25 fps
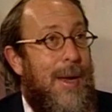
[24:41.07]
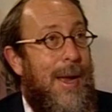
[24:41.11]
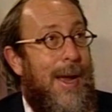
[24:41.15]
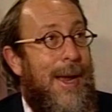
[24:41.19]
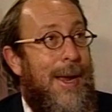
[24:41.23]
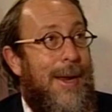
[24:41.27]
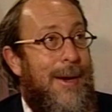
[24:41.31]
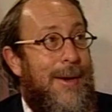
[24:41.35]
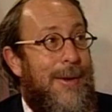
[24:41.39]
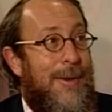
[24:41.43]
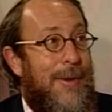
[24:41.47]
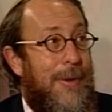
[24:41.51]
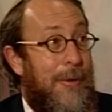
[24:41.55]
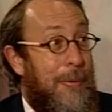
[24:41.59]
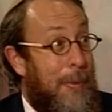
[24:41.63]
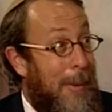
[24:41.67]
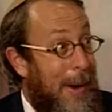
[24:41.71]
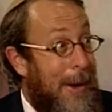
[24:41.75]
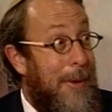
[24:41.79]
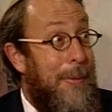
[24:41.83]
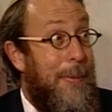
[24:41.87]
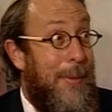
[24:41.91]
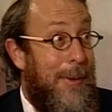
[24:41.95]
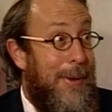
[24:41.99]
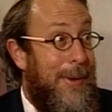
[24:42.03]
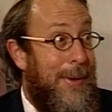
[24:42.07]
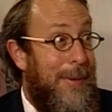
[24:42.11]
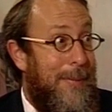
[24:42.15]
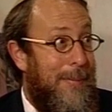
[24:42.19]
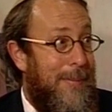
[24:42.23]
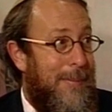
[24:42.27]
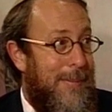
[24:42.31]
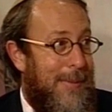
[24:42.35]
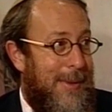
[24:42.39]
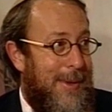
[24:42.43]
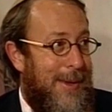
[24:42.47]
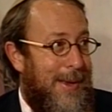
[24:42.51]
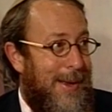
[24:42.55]
And the right
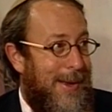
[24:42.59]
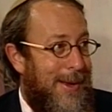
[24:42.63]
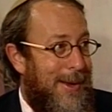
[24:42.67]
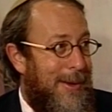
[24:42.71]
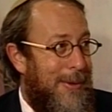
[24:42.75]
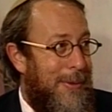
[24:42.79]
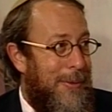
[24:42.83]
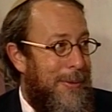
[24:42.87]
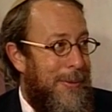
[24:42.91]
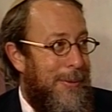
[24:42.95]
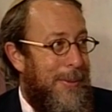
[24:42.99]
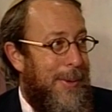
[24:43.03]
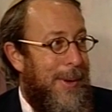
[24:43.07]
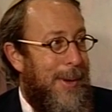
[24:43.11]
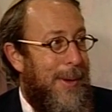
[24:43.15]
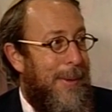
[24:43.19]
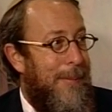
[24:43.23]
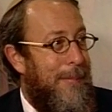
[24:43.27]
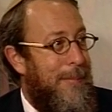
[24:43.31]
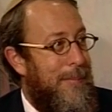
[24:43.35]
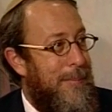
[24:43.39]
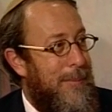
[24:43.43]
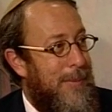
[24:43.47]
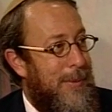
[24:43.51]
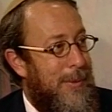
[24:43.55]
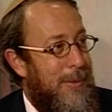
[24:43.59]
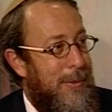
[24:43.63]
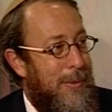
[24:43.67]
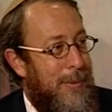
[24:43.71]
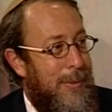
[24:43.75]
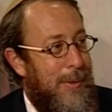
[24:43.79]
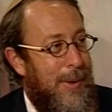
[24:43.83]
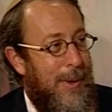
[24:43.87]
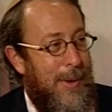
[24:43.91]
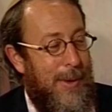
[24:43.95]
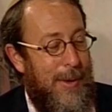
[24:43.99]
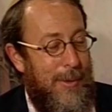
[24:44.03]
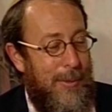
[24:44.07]
wing, who
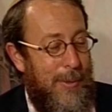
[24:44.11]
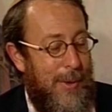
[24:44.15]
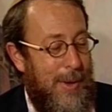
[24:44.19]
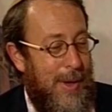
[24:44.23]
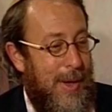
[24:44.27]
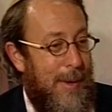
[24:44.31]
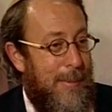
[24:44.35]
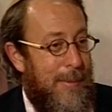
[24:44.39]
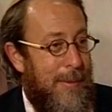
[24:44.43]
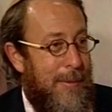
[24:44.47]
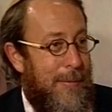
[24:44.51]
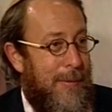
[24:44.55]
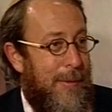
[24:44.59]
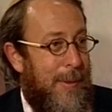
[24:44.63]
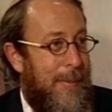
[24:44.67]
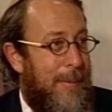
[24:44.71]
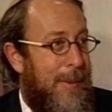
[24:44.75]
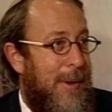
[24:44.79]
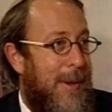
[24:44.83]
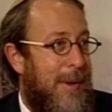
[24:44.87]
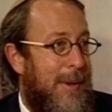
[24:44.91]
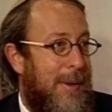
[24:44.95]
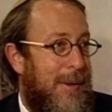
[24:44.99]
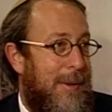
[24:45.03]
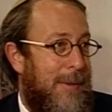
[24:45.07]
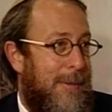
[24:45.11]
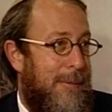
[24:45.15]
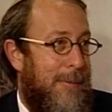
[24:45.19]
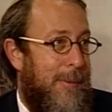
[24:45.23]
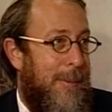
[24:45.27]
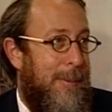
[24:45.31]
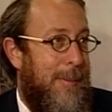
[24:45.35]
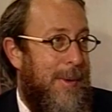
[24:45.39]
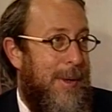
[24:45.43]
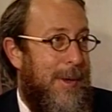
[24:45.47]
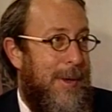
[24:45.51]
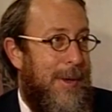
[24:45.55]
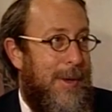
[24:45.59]
are coming from a
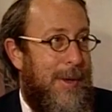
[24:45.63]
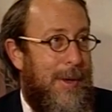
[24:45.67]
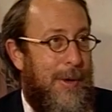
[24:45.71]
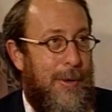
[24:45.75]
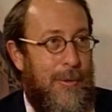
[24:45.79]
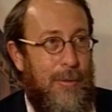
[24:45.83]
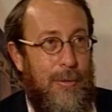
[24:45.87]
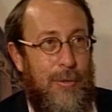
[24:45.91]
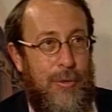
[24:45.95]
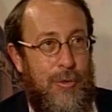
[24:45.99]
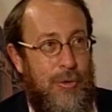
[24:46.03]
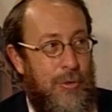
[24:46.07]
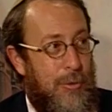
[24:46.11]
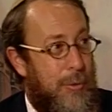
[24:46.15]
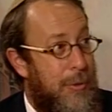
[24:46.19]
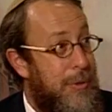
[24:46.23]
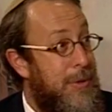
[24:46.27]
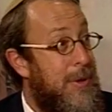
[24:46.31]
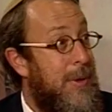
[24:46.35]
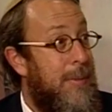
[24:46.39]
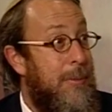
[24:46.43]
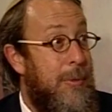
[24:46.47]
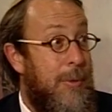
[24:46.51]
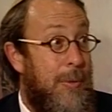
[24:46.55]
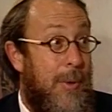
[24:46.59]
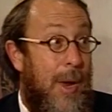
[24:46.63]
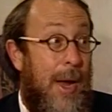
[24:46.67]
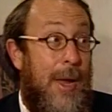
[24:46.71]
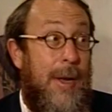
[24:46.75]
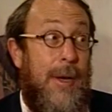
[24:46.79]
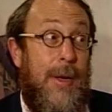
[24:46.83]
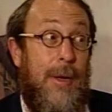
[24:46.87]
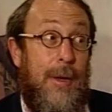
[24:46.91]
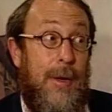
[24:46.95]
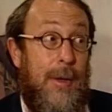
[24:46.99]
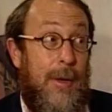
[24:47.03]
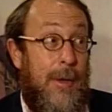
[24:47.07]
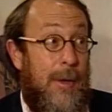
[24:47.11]
you know, Jerusalem
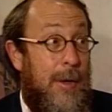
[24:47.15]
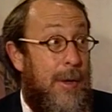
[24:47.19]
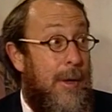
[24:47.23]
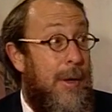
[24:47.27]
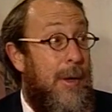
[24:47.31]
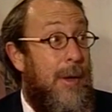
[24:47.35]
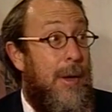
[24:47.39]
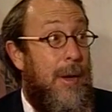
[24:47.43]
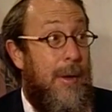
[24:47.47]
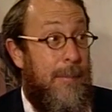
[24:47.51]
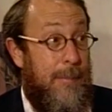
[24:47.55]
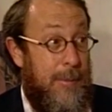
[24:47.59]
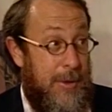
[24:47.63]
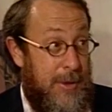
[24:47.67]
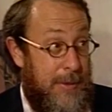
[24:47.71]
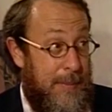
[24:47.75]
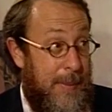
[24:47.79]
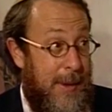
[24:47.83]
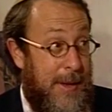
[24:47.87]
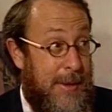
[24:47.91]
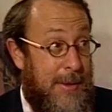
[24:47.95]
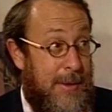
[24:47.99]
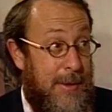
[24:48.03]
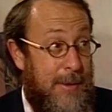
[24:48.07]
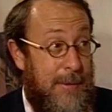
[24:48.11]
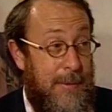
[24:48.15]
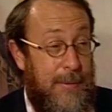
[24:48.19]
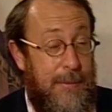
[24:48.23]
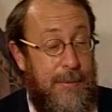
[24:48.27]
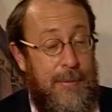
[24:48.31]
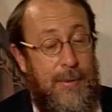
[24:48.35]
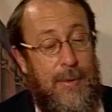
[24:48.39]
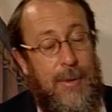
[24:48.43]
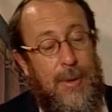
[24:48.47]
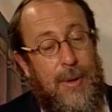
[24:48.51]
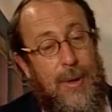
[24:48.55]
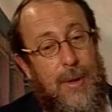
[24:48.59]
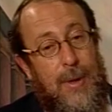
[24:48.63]
United
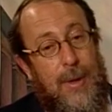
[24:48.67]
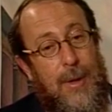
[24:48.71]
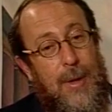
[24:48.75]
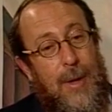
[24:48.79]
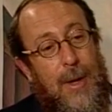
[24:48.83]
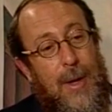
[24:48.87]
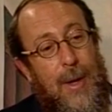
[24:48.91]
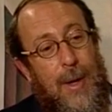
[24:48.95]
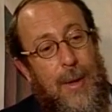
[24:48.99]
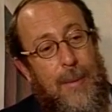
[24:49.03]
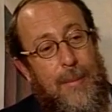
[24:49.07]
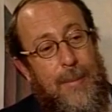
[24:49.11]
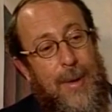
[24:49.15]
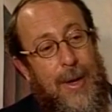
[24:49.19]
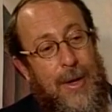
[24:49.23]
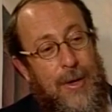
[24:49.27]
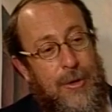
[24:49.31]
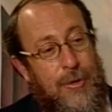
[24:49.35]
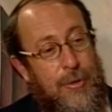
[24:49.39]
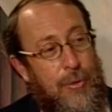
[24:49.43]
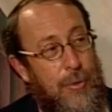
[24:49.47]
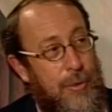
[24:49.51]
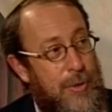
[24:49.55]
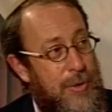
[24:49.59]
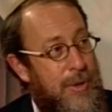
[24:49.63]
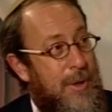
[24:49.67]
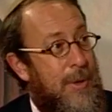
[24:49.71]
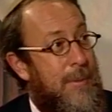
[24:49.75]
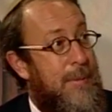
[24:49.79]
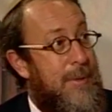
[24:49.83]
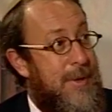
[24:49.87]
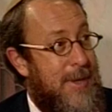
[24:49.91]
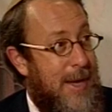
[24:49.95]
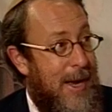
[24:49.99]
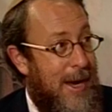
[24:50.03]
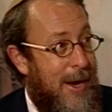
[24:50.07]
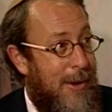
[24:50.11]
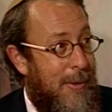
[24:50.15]
perspective, and
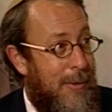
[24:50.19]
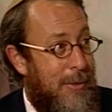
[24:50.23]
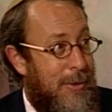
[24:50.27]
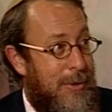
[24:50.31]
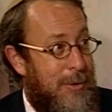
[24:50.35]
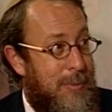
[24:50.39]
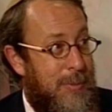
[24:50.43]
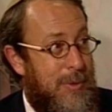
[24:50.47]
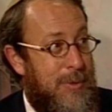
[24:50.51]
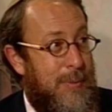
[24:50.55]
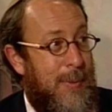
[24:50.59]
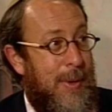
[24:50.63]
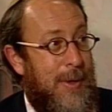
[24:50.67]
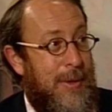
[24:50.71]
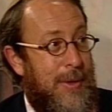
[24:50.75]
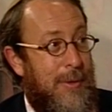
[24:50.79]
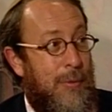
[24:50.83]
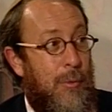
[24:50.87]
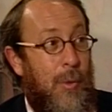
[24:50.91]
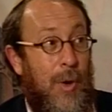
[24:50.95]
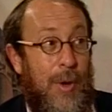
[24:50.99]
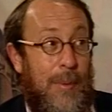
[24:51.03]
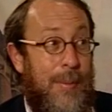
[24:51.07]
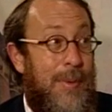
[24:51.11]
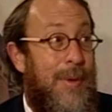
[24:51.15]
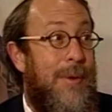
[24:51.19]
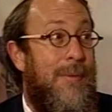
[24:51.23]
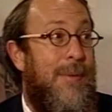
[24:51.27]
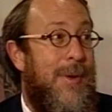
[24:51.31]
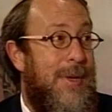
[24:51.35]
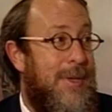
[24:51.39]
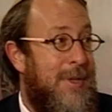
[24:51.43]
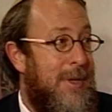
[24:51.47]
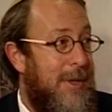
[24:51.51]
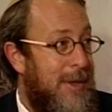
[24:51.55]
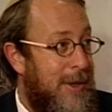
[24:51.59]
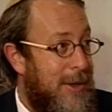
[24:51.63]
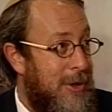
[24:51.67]
Jerusalem is ours perspective, want to be
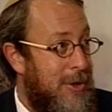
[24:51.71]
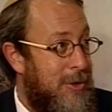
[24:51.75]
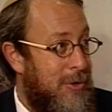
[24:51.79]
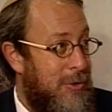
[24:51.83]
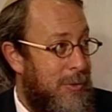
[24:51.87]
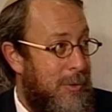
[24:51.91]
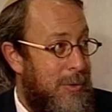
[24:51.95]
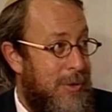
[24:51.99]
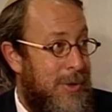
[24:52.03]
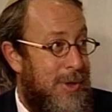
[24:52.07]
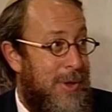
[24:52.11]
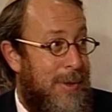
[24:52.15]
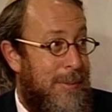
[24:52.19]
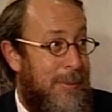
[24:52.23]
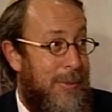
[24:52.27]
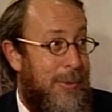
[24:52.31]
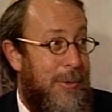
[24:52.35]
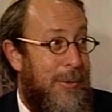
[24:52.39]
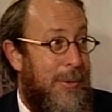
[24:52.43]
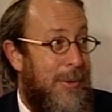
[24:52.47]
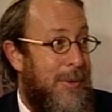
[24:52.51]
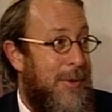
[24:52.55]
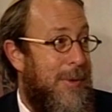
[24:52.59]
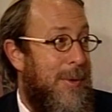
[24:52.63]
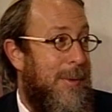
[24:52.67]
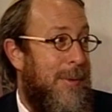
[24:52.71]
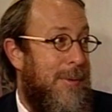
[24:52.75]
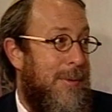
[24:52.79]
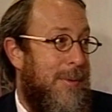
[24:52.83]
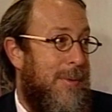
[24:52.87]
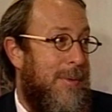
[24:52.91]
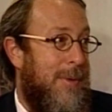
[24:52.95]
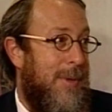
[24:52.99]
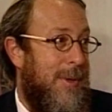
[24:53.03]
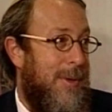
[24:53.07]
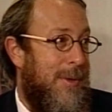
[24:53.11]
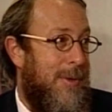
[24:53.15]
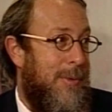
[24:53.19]
investing in East Jerusalem in order
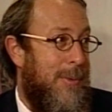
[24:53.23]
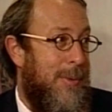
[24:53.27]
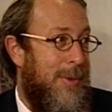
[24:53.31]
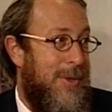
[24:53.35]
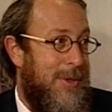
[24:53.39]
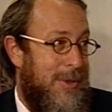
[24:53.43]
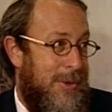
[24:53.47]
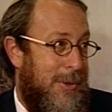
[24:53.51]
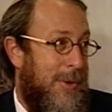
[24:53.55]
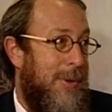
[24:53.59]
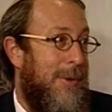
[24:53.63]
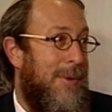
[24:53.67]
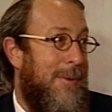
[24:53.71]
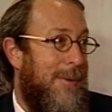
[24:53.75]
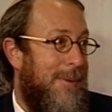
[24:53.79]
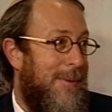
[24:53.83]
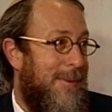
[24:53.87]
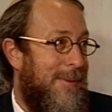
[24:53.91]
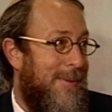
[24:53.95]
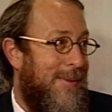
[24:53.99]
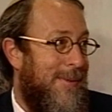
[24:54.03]
to assert